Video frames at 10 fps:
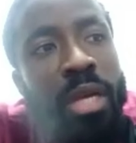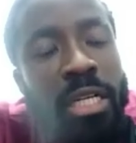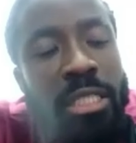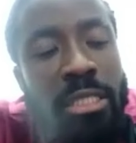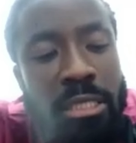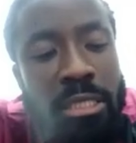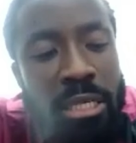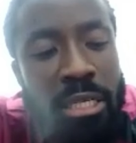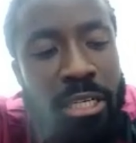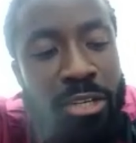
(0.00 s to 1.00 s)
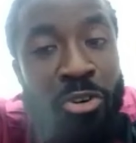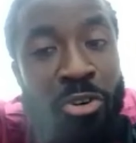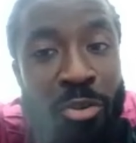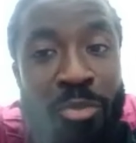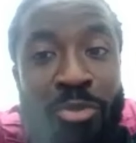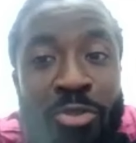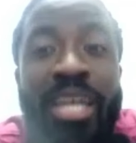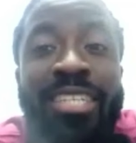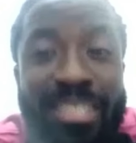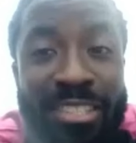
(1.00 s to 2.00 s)
and uh, you come to
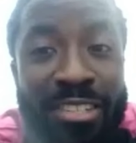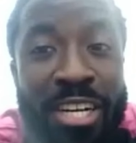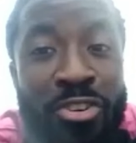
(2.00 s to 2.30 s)
Nigeria,